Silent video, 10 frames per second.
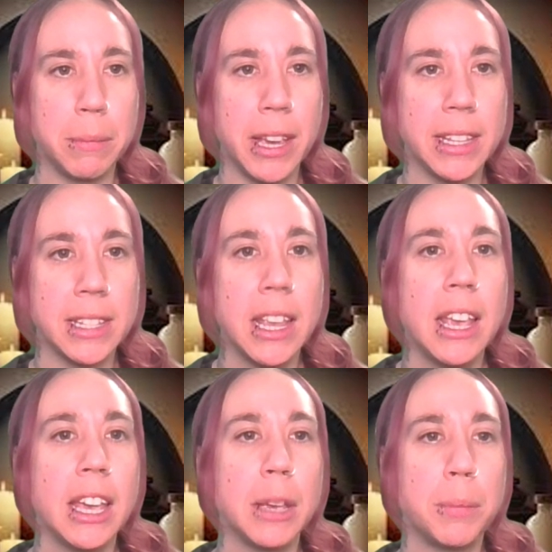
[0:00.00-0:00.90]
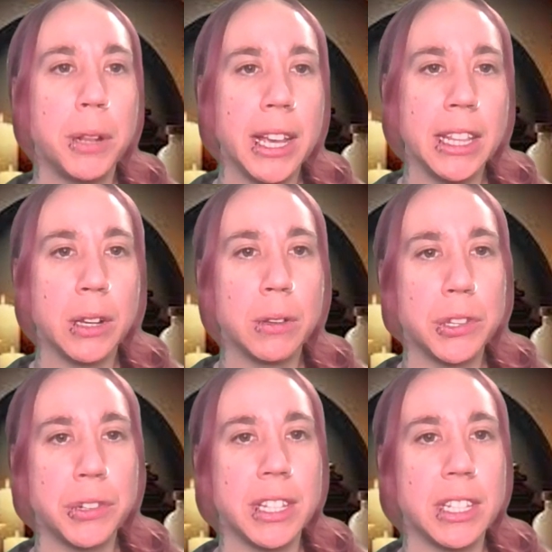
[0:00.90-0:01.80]
in mice, implying that
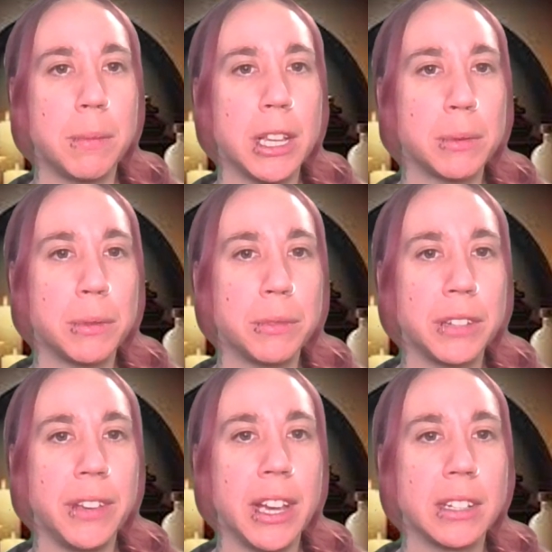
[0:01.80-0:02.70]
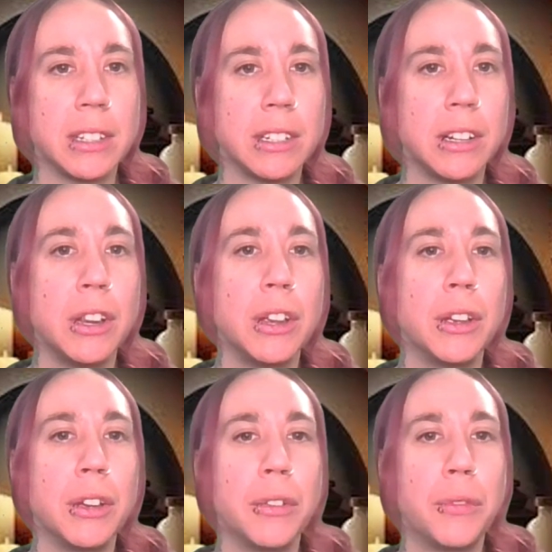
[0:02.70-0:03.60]
cold stress is a possible risk factor
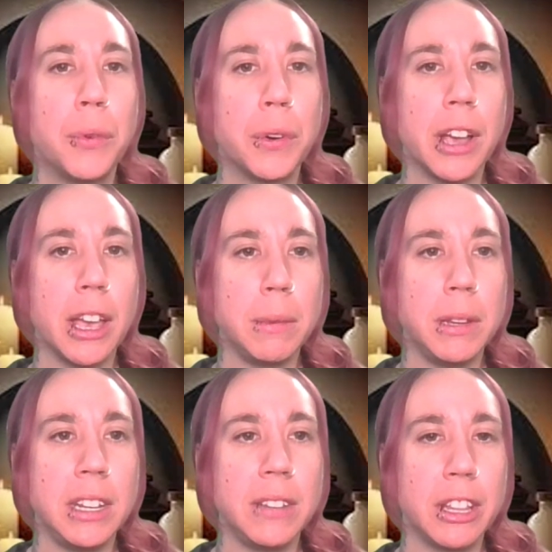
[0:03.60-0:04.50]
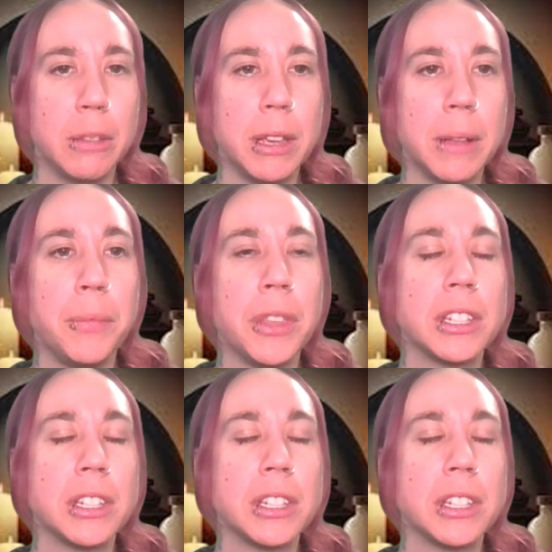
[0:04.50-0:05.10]
for IBD development.